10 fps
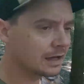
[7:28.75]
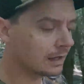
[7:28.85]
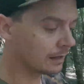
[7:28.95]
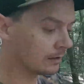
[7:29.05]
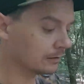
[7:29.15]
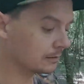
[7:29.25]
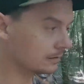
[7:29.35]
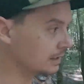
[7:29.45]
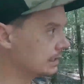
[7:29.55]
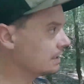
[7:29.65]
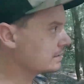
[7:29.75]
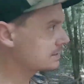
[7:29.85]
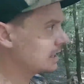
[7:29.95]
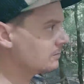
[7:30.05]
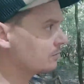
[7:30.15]
and get
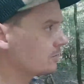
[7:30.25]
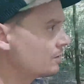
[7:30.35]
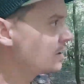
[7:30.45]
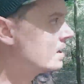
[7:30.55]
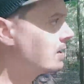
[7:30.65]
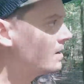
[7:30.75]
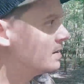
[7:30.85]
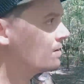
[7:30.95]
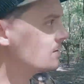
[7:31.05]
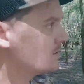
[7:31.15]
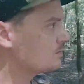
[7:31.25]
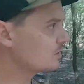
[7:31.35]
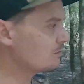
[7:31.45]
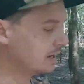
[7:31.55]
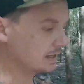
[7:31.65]
this camera.
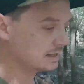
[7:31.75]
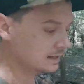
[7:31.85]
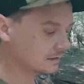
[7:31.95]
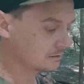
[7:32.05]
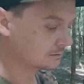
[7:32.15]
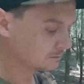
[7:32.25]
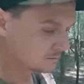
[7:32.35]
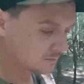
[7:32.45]
But by then,